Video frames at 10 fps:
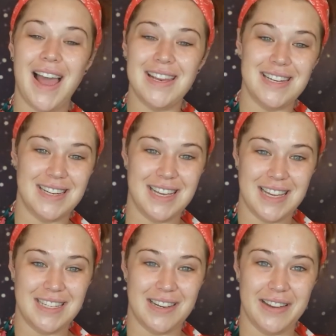I need to
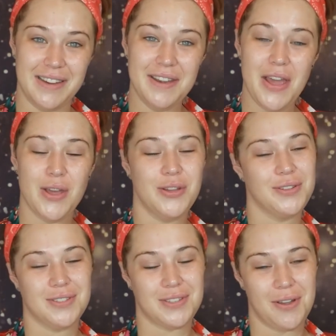get done.
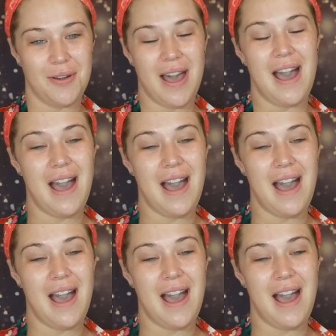So